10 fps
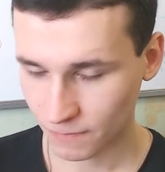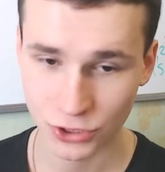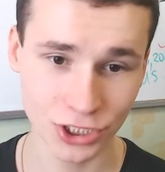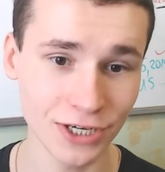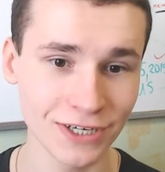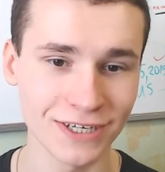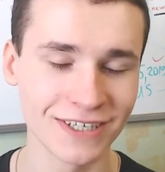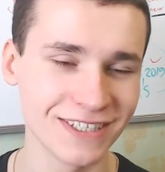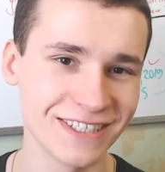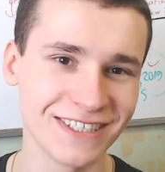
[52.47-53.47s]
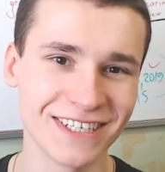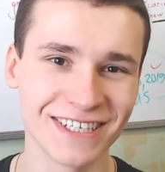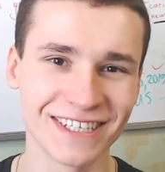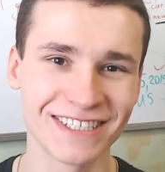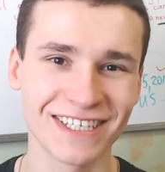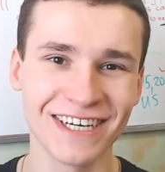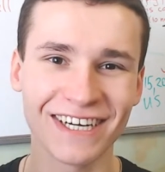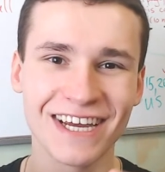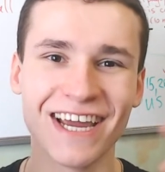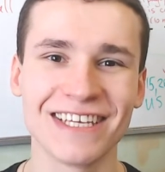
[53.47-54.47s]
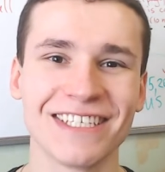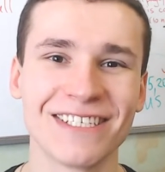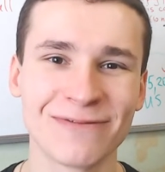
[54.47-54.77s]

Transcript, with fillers: share share kindness